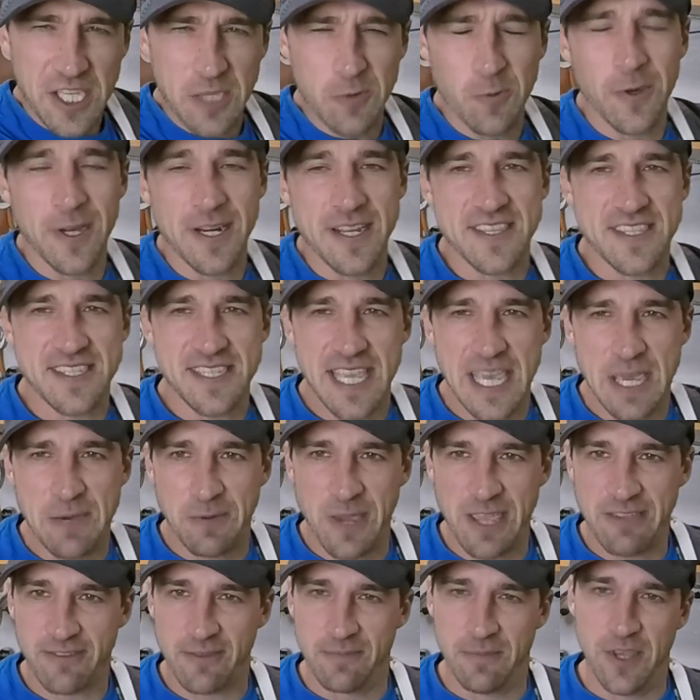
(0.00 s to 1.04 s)
you want to stay
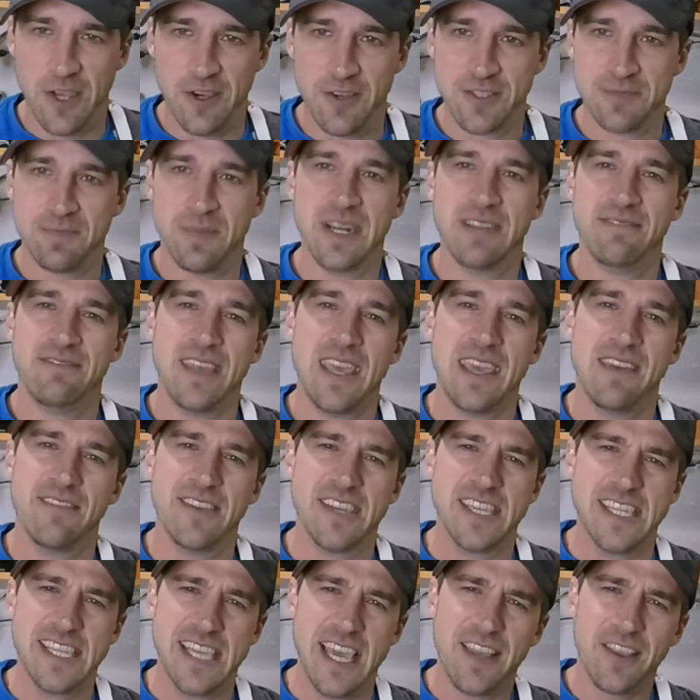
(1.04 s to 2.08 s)
away from those. But if they have
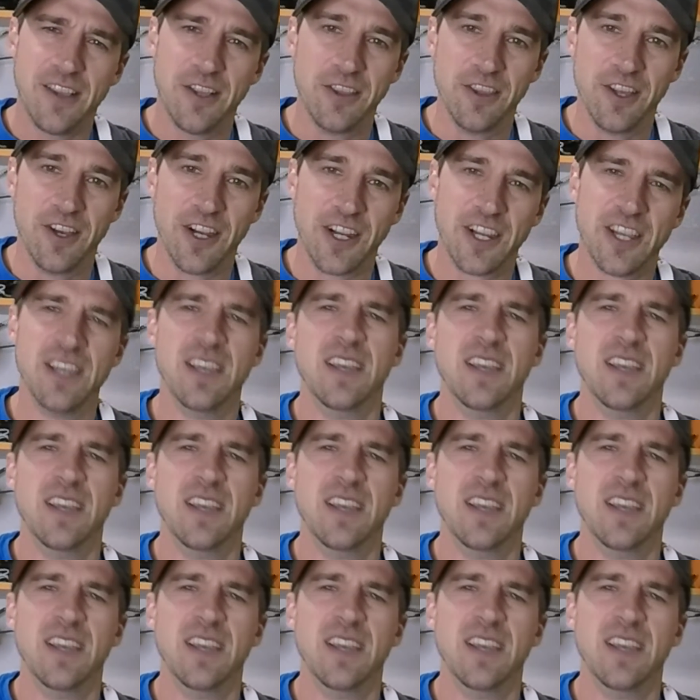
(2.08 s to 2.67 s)
a yellow look,